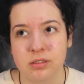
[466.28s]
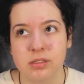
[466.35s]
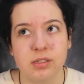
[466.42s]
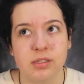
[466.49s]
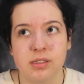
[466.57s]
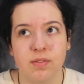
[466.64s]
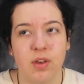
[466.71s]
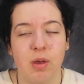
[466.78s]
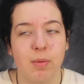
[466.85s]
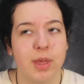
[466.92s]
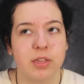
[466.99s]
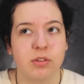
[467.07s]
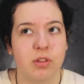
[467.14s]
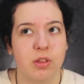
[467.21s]
since I've come
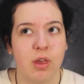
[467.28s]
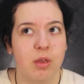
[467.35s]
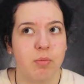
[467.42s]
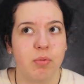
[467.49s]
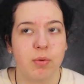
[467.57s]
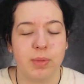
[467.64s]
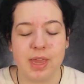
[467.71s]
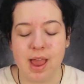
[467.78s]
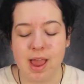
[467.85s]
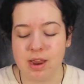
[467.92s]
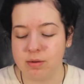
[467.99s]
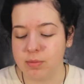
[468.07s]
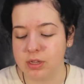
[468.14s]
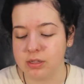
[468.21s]
out, so like probably
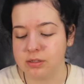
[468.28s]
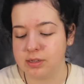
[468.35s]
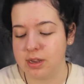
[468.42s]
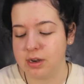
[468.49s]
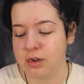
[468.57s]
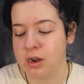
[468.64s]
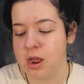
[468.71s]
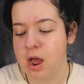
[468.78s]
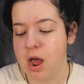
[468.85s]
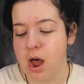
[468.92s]
8 months, and